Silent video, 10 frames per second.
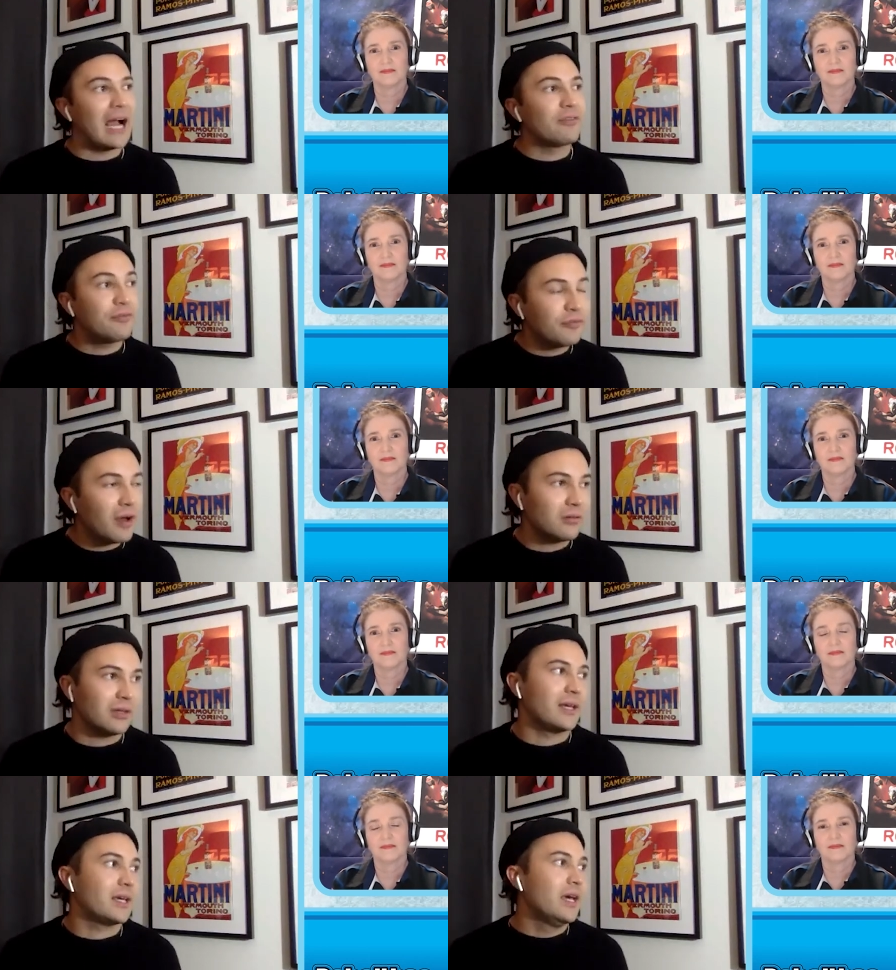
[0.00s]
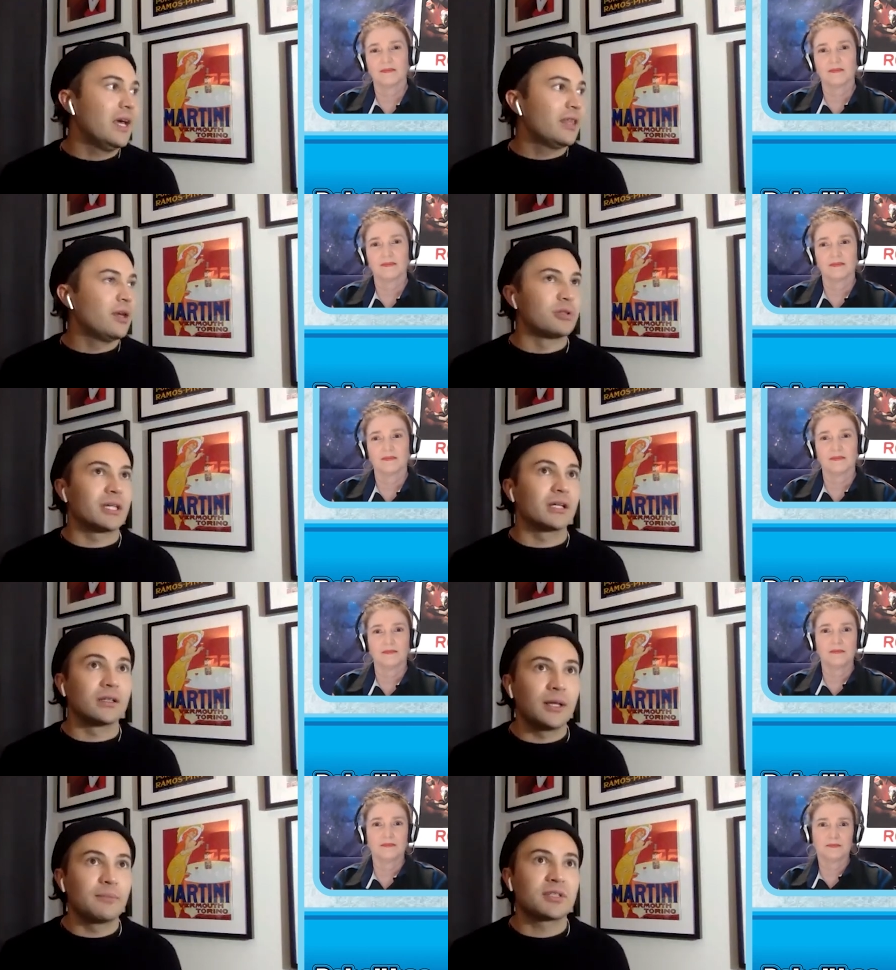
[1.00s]
Speaker 1: I felt like there was a
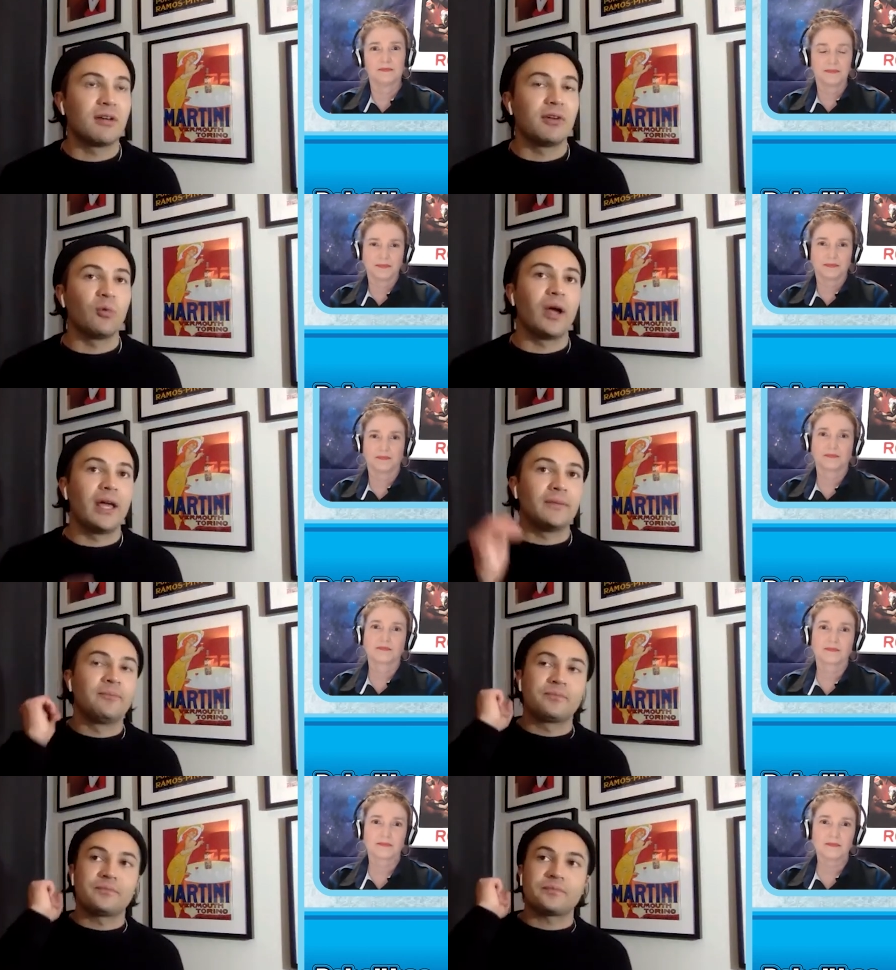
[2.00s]
glimpse of it when